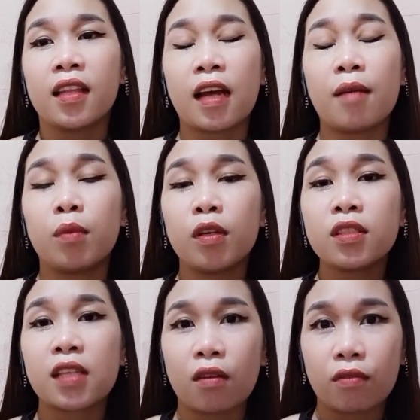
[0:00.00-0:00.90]
Number
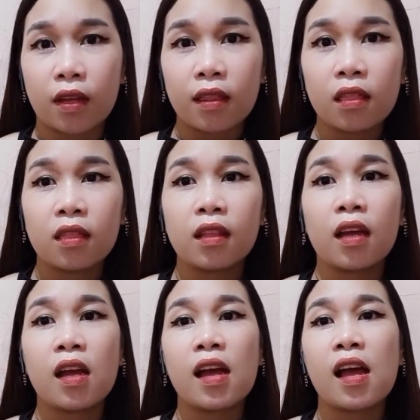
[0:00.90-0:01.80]
7,
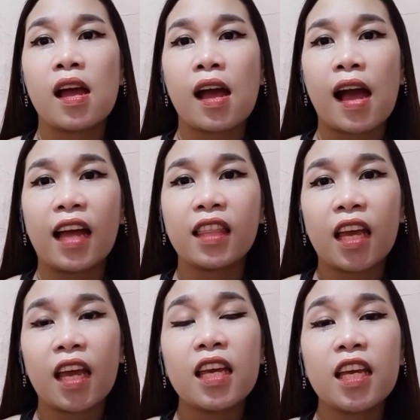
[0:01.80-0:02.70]
a
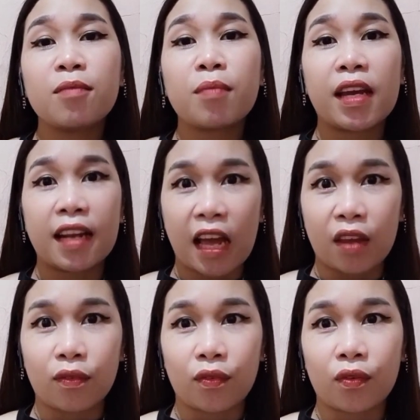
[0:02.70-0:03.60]
day in my
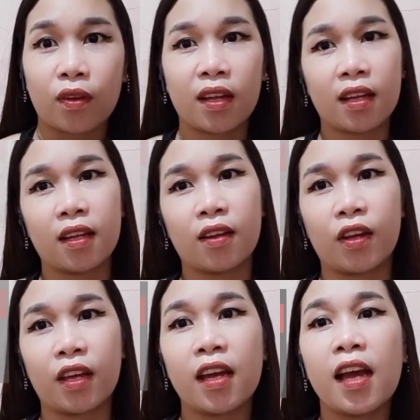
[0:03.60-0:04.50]
life.
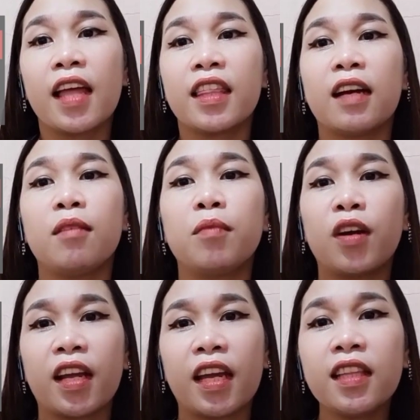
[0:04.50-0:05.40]
Okay.
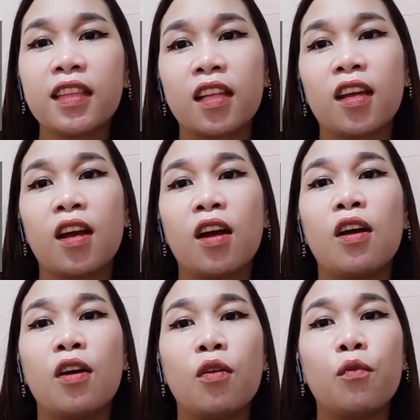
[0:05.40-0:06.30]
Number 8,
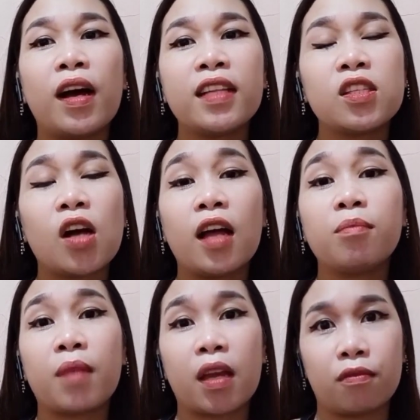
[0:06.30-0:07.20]
what's
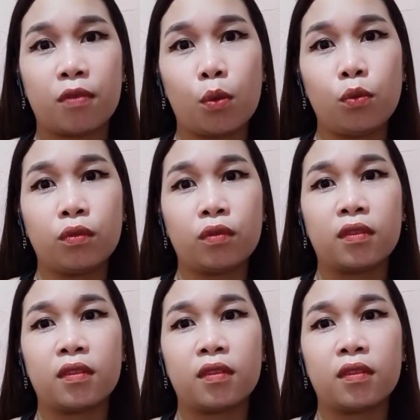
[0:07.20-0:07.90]
on my phone.